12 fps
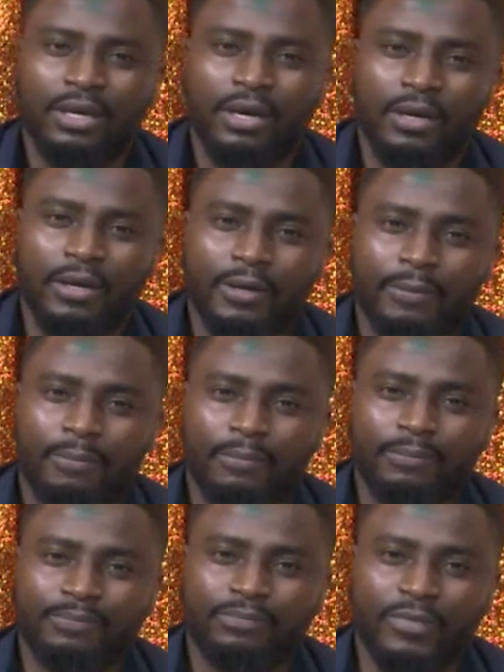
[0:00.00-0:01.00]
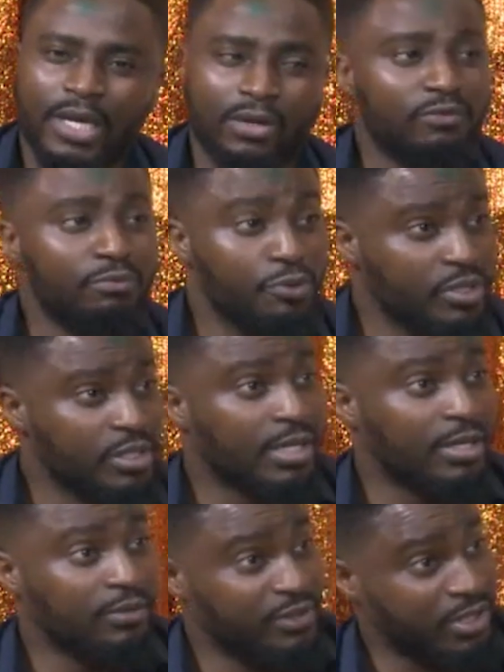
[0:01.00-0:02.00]
I love music.
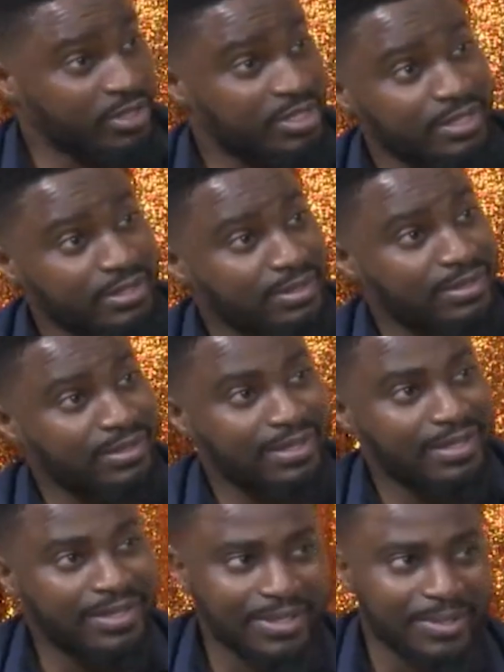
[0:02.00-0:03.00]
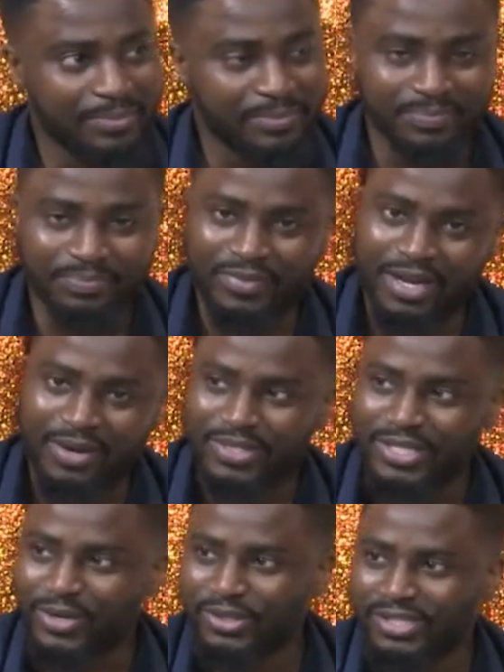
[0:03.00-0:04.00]
I love dancing. I
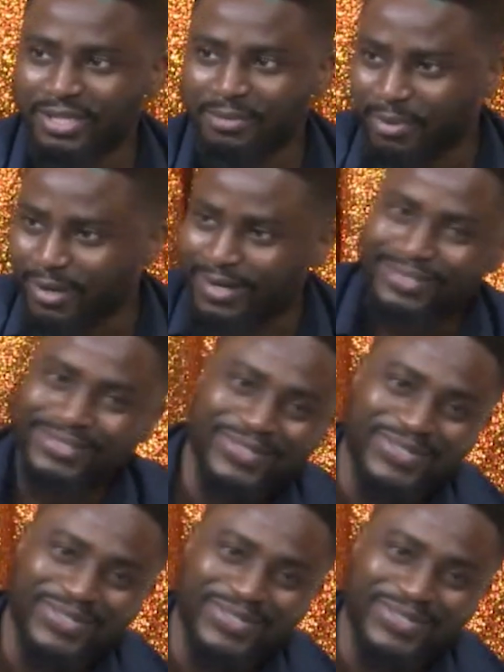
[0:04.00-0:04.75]
was an odd stepper,